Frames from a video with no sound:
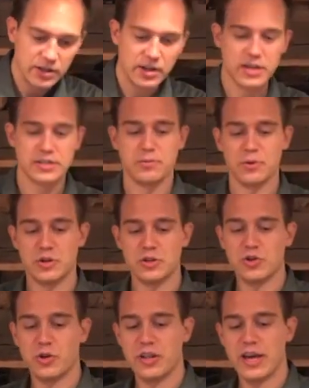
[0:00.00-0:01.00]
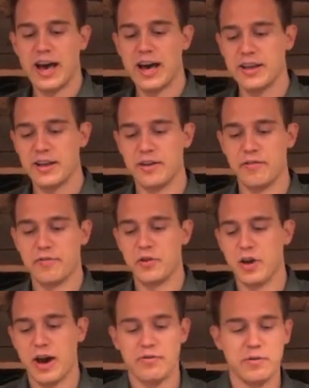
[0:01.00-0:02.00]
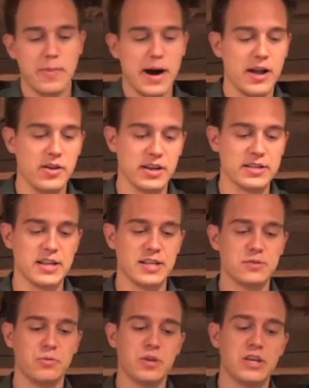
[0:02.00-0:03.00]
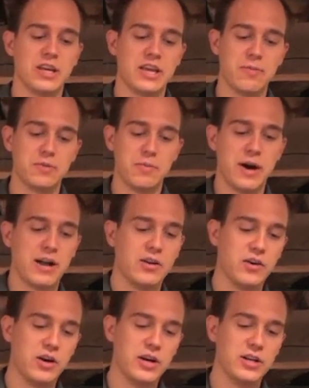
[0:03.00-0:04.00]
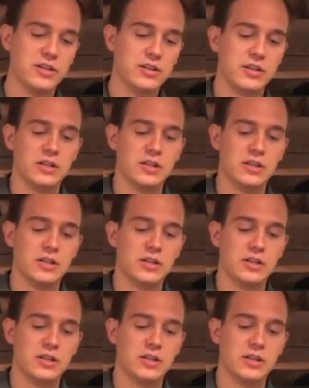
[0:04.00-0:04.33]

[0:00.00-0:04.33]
Customer will enjoy that. If you have the bottle accessible, you can keep the bottle on